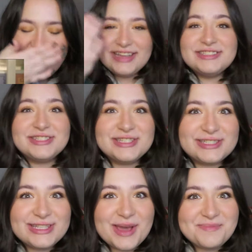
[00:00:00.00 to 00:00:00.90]
Is
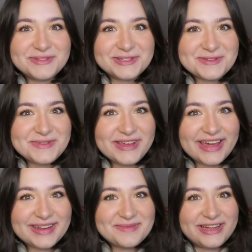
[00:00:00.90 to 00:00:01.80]
this the episode we
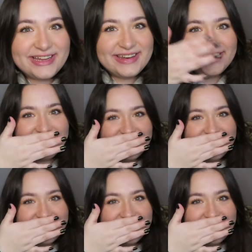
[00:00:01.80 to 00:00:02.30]
get him in?